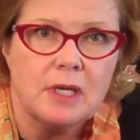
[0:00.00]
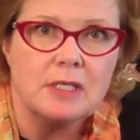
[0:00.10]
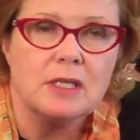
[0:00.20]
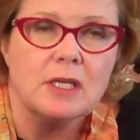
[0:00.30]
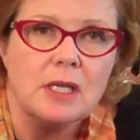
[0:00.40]

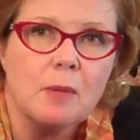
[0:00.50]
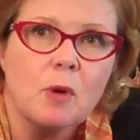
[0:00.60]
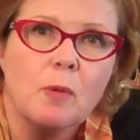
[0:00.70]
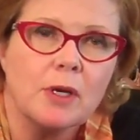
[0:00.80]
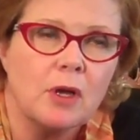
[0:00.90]
It's the
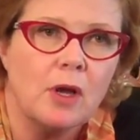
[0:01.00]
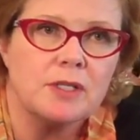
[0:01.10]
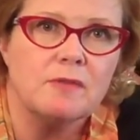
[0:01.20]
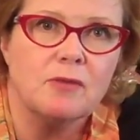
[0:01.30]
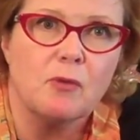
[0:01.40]
#1
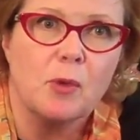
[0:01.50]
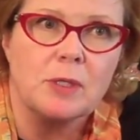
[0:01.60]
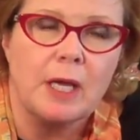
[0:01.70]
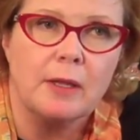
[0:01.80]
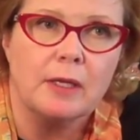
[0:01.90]
cause of infant
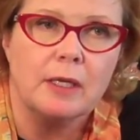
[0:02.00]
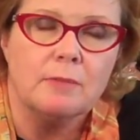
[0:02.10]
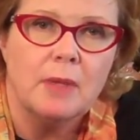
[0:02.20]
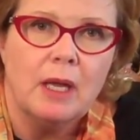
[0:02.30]
mortality.